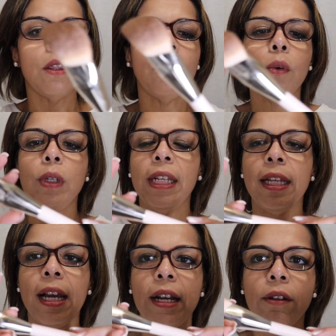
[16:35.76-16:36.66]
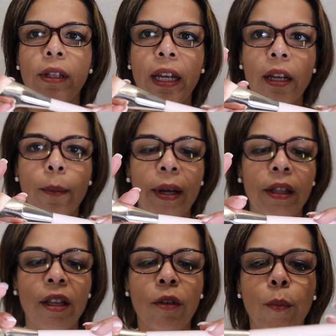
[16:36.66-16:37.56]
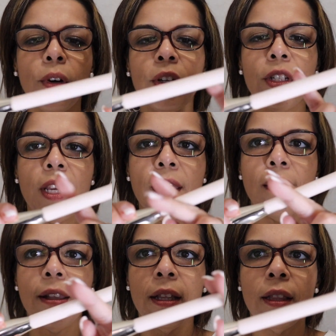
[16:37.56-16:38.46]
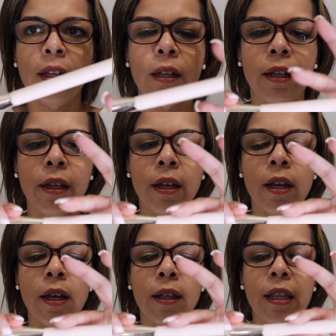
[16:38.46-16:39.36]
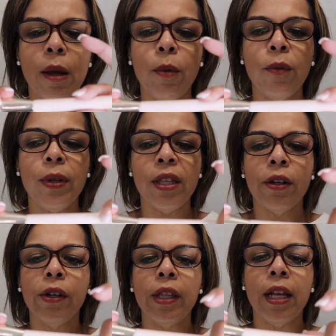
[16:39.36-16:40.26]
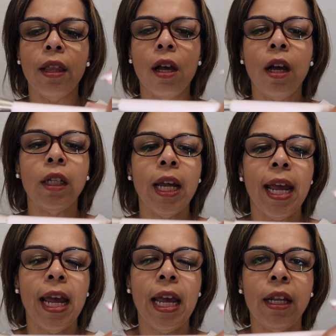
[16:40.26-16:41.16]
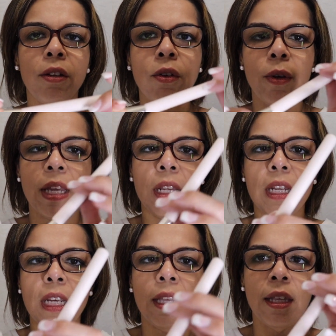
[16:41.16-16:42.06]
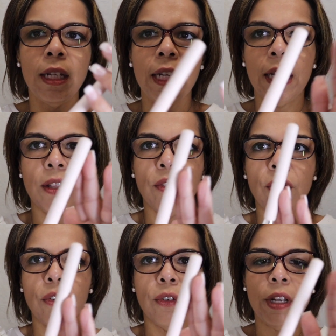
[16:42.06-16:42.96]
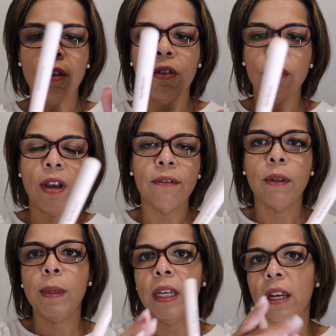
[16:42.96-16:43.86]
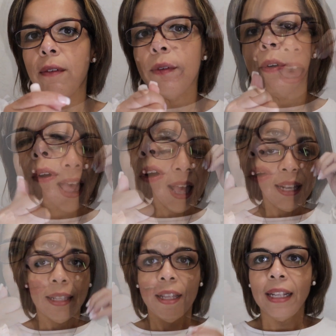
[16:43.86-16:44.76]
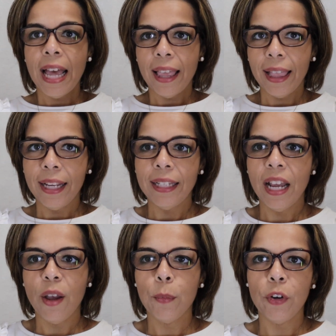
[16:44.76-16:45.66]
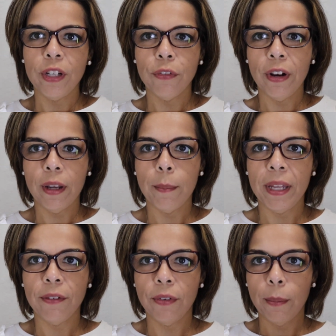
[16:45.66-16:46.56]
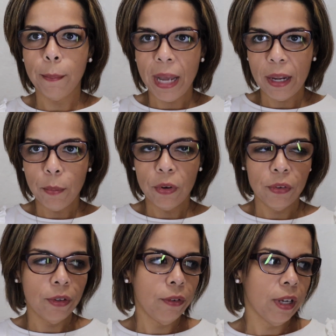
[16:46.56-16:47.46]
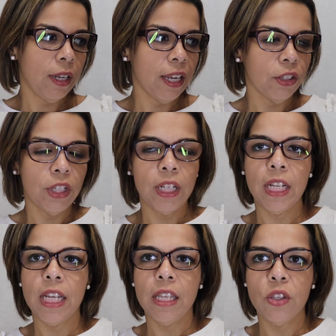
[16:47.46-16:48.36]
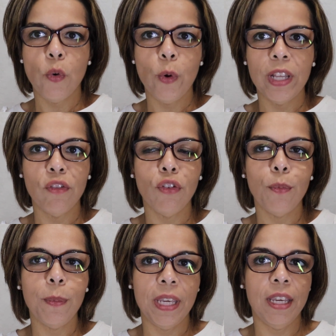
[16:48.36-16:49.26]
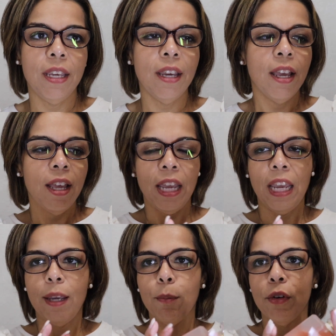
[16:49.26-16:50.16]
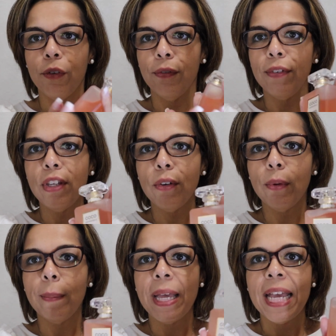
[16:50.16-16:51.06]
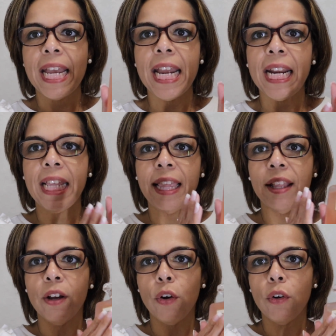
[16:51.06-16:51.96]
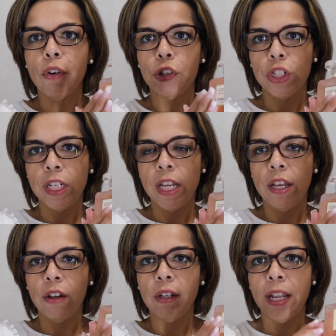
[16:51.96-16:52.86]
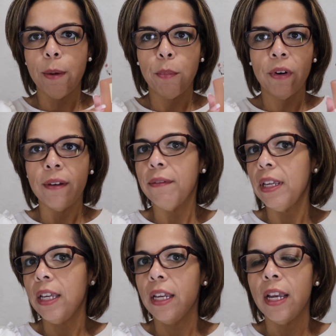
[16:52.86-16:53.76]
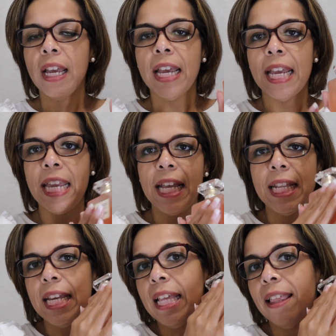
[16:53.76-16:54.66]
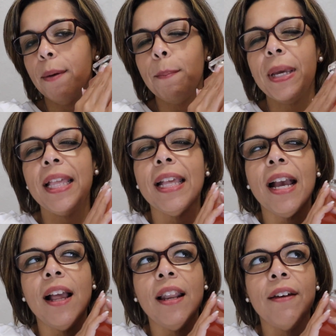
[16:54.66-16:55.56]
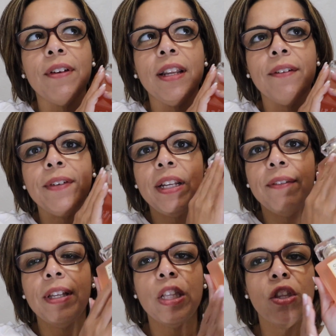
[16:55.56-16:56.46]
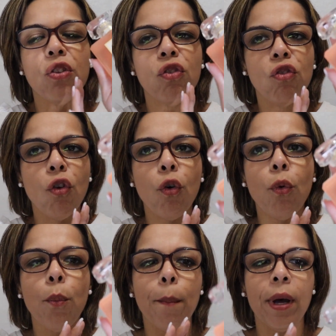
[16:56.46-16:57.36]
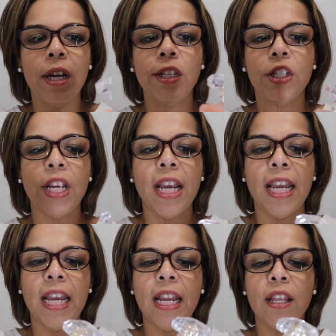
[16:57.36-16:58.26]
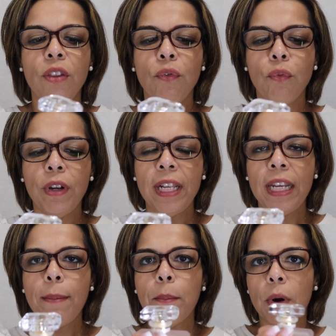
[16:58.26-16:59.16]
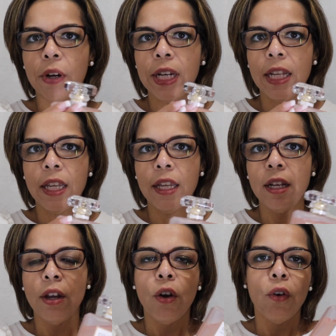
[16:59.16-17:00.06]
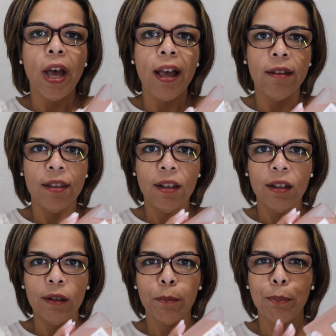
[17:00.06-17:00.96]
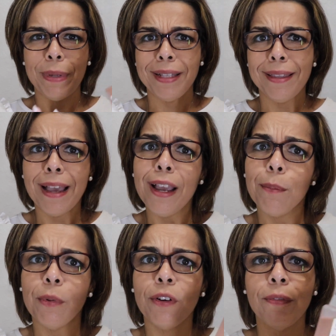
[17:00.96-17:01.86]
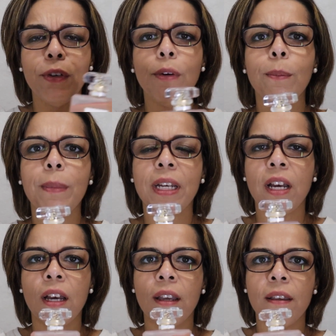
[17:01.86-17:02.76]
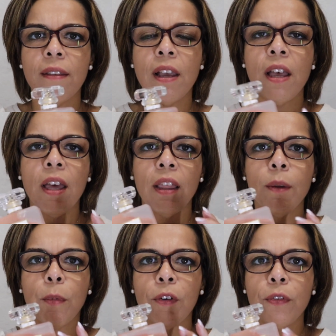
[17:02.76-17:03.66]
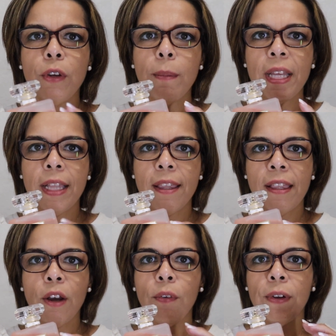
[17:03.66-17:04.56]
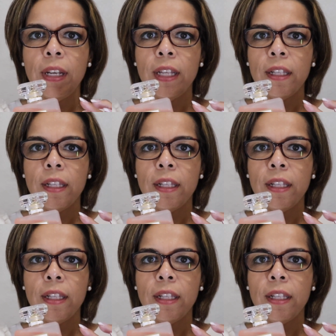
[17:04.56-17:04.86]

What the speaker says: The only thing I don't like about this brush is that the type of material that's on the handle, it easily gets dirty, so you have to be careful. And the last thing that I'm going to recommend from my personal collection is going to be a perfume. It is the Coco Chanel Le Prairie. It is amazing. I love it so much. It is really marketed as a bedtime perfume because the perfume itself in